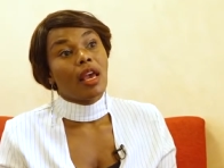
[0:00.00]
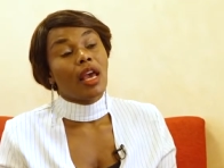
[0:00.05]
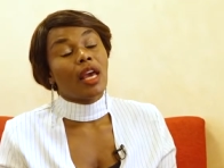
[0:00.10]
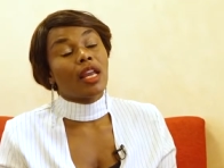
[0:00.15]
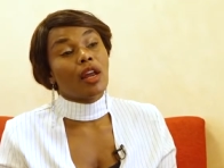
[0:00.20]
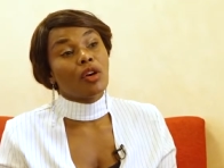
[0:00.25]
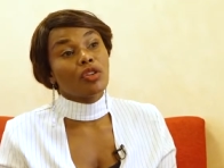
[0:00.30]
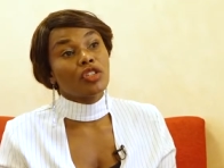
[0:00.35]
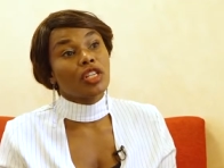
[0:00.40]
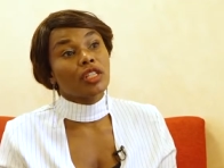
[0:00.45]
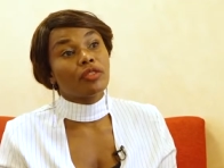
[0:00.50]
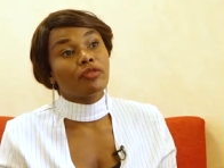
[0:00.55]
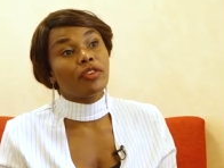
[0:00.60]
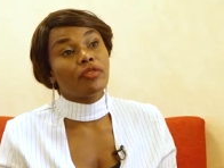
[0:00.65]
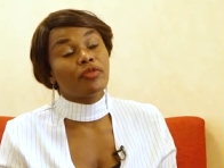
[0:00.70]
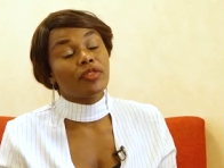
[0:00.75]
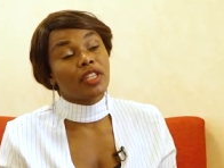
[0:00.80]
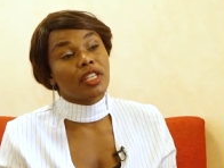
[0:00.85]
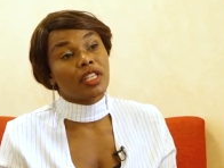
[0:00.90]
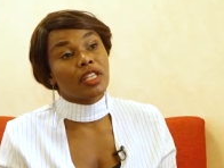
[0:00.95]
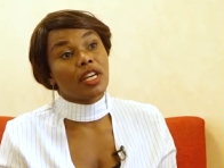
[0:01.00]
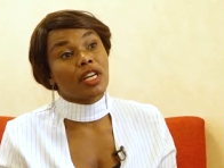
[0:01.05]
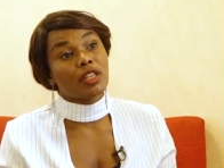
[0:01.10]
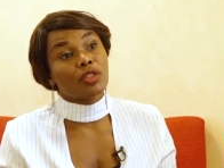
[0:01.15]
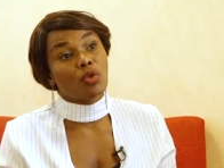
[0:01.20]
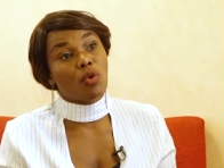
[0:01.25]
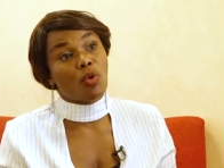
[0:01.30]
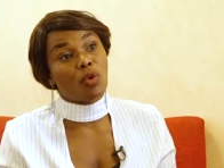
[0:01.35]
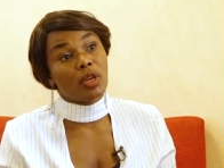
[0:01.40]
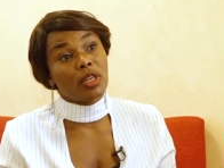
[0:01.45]
And now she's 50
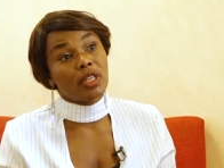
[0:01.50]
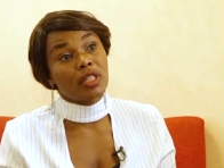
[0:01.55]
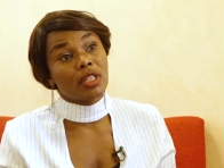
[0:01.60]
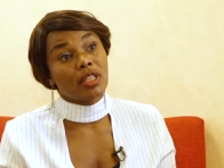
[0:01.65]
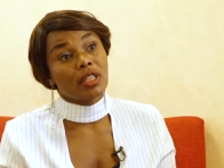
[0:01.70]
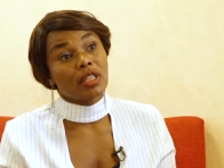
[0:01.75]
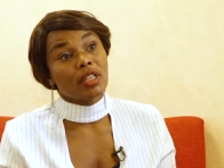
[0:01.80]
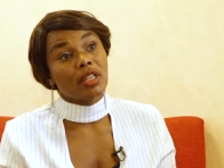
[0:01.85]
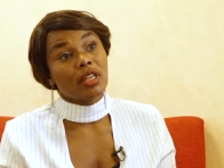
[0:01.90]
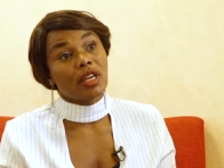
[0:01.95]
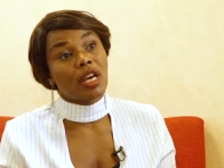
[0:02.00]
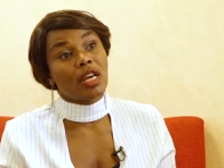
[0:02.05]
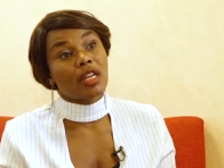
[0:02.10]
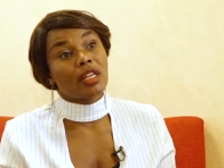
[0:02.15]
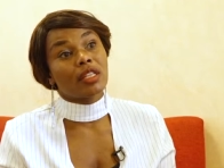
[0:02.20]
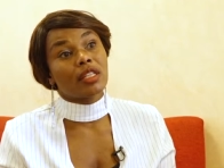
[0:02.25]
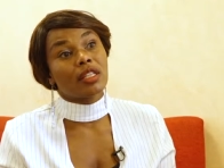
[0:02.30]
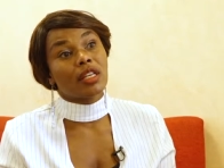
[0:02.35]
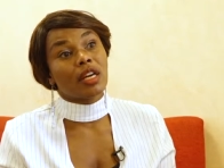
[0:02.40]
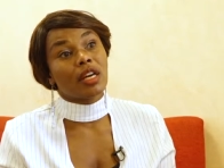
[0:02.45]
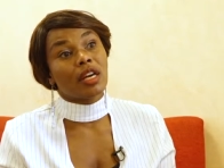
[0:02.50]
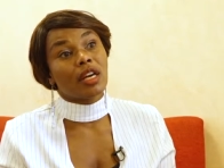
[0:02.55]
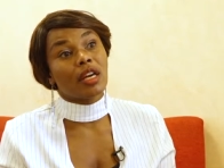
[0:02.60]
years old, and